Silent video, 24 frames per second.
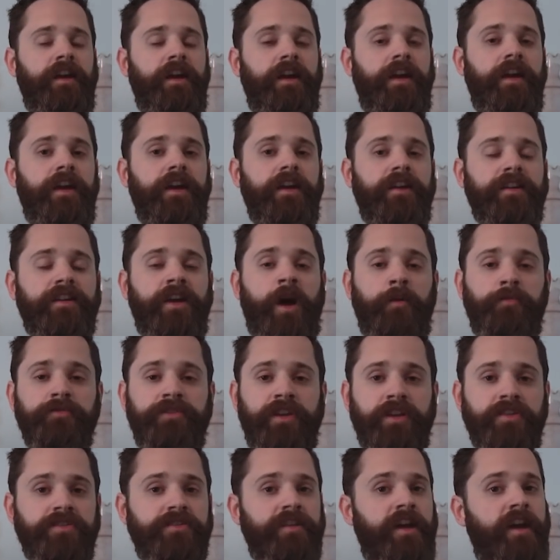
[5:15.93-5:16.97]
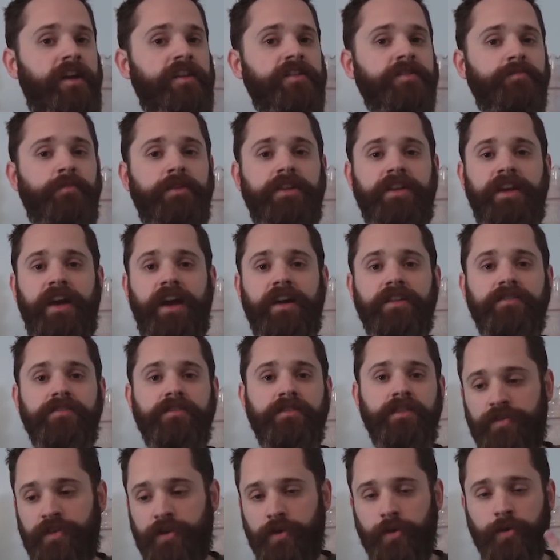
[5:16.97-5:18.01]
and a couple touchdowns, but he had
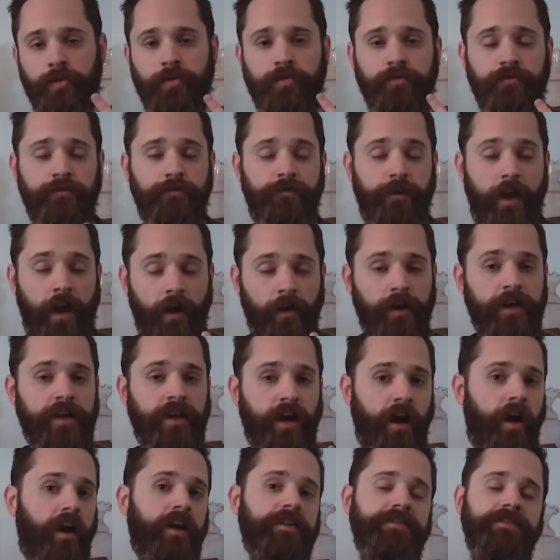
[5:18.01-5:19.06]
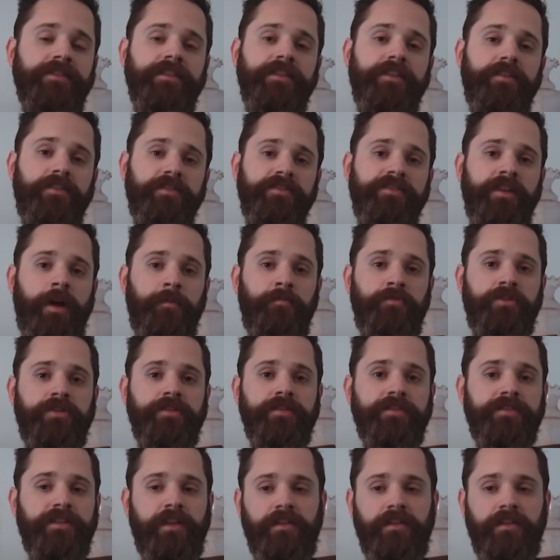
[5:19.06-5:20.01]
2 very costly interceptions.